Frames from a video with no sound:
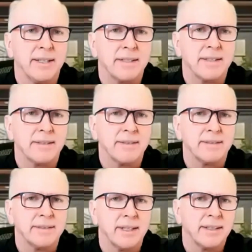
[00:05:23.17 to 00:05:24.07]
Nice.
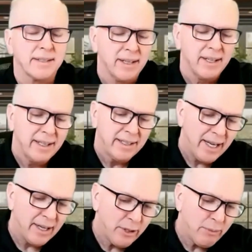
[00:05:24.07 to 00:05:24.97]
Nice.
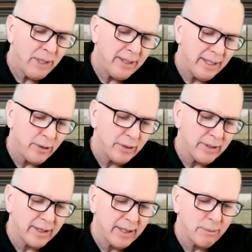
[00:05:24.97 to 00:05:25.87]
Now, you being the
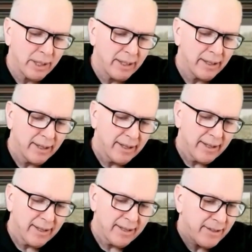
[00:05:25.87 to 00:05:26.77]
owner of the company
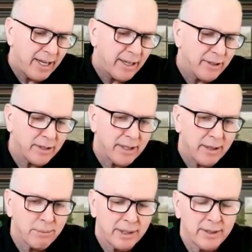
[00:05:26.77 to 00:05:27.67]
and you're not hooked
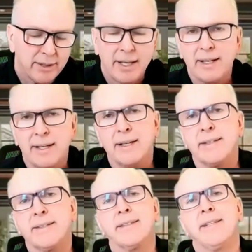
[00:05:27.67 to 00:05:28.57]
up into like
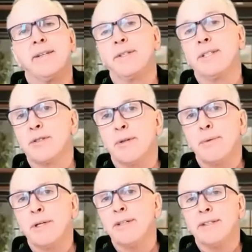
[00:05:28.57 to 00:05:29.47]
a
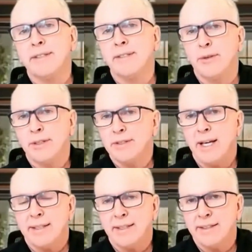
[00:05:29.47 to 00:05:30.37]
distributor, or
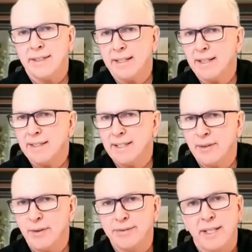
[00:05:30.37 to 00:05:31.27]
you're not locked
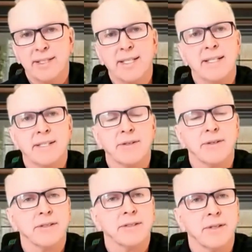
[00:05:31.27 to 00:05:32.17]
into a franchise
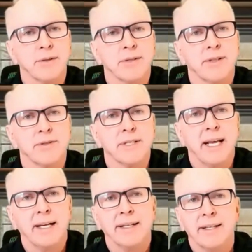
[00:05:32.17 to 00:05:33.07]
center. So there's
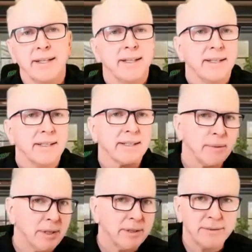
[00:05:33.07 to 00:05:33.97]
not
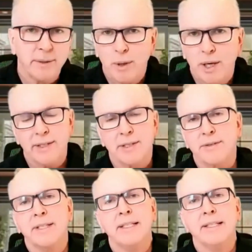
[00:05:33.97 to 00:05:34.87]
someone from Wall
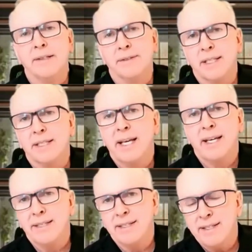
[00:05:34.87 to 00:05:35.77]
Street,
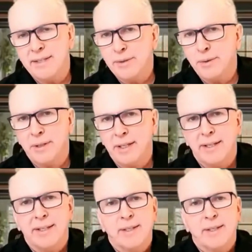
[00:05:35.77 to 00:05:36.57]
dictating to you